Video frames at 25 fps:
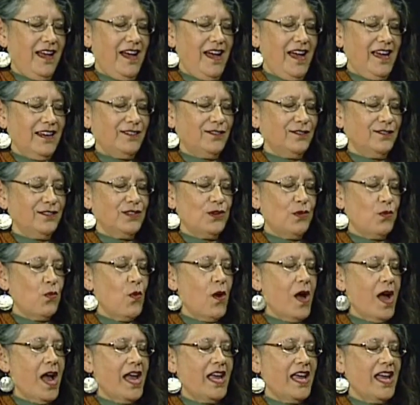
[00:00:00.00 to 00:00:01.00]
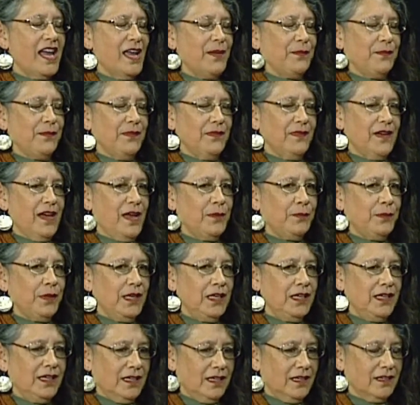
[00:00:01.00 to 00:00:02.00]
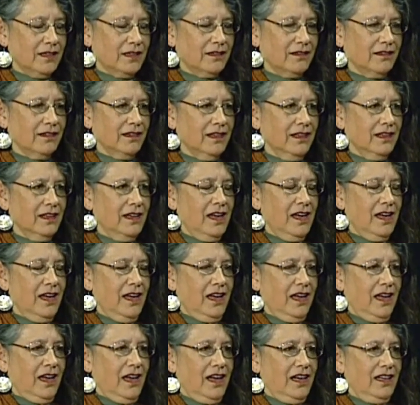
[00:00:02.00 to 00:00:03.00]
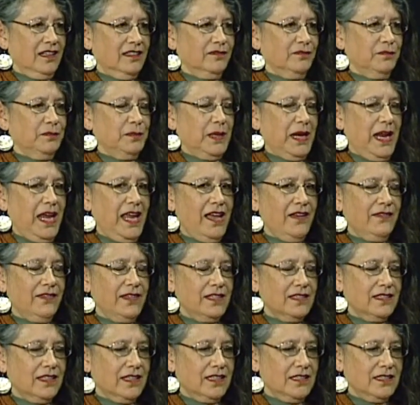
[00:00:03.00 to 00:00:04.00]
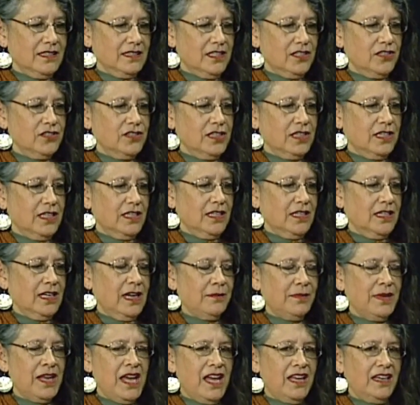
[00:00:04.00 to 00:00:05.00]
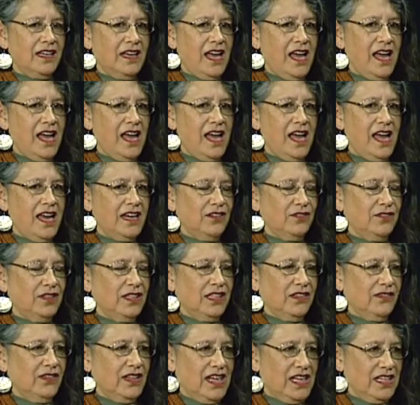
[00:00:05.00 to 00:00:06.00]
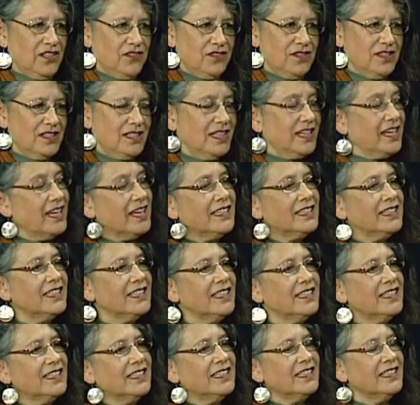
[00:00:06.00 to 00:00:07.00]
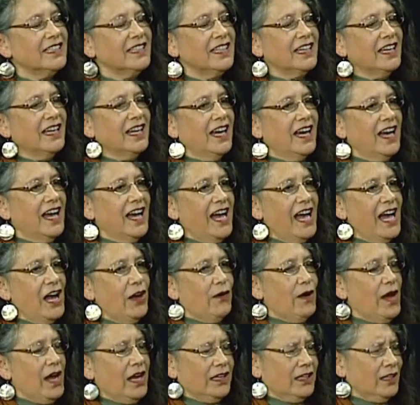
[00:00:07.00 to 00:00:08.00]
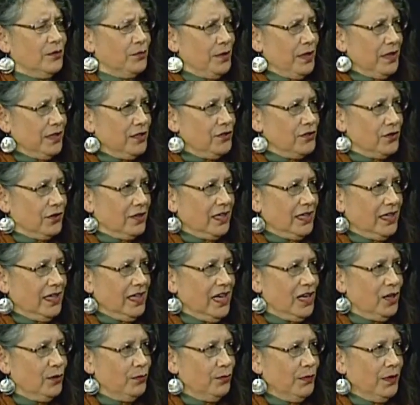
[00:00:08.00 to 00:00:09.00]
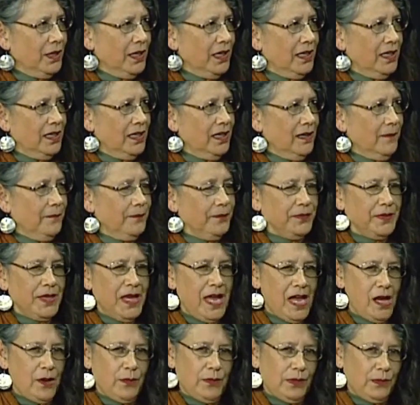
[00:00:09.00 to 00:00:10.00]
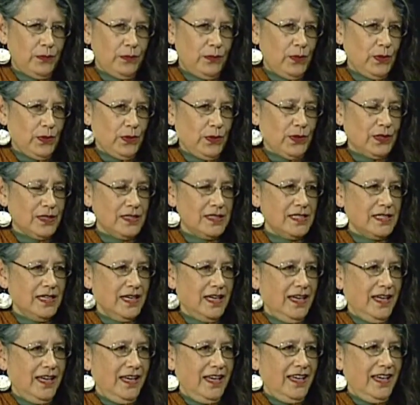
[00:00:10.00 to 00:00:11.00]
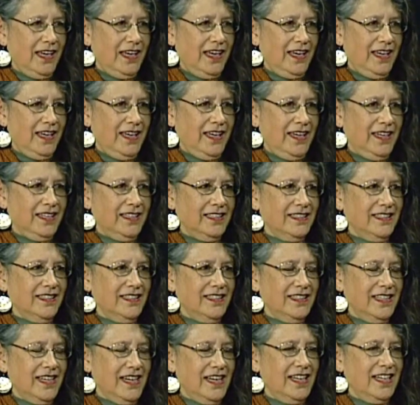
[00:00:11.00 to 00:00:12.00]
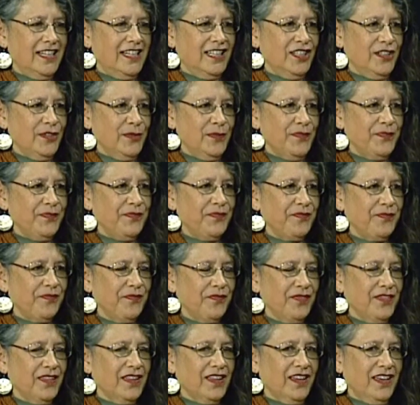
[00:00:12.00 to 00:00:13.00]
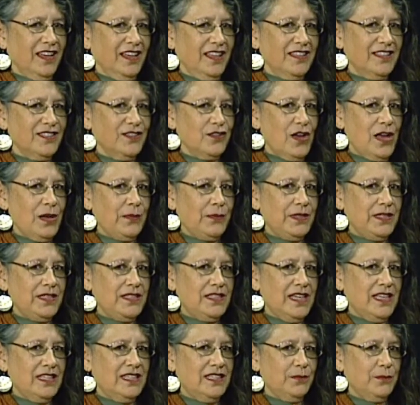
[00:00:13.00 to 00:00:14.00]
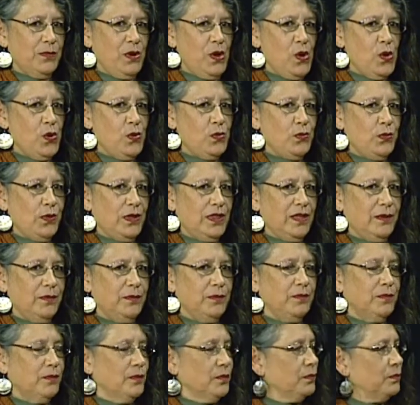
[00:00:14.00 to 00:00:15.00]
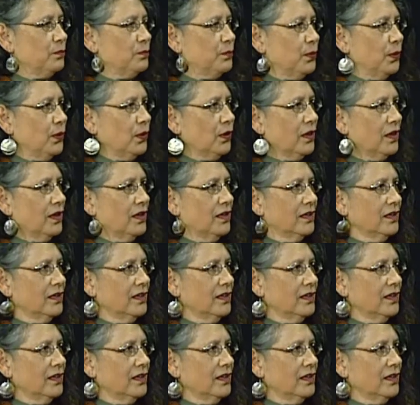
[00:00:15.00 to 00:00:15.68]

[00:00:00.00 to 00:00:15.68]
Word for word: I don't know why I'm, I'm here, um, but I have this condition and I'm not, I don't even understand it, how acupuncture can help me, how it works. And um, so I would send them home with a book